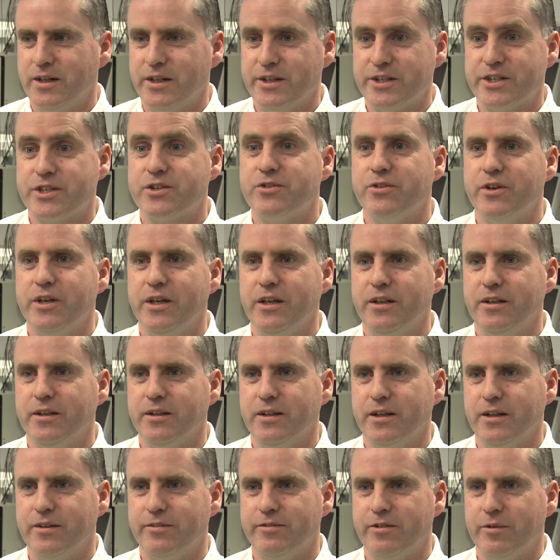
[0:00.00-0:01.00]
screen
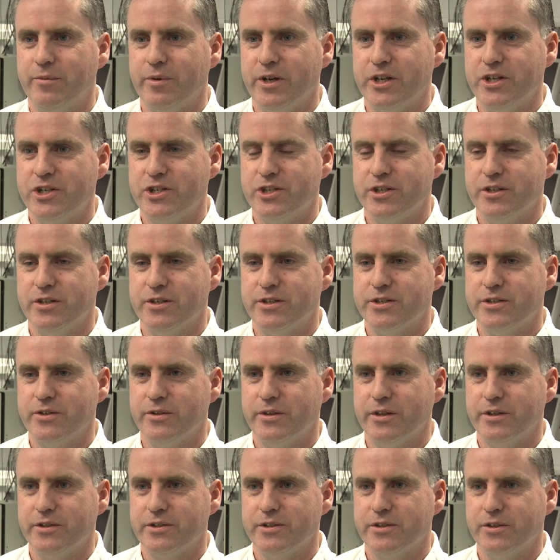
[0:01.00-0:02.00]
the information so
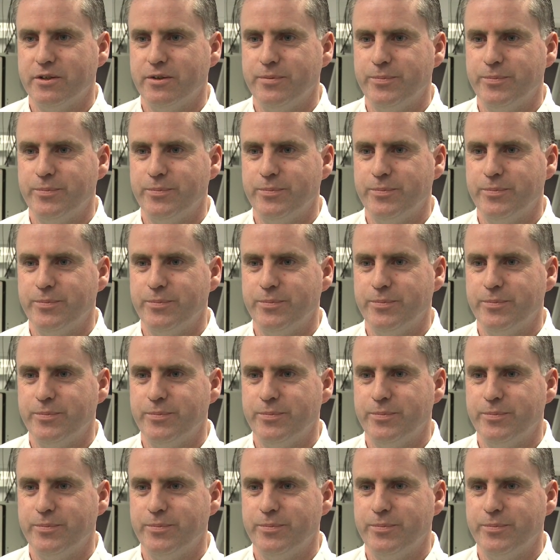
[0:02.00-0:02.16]
that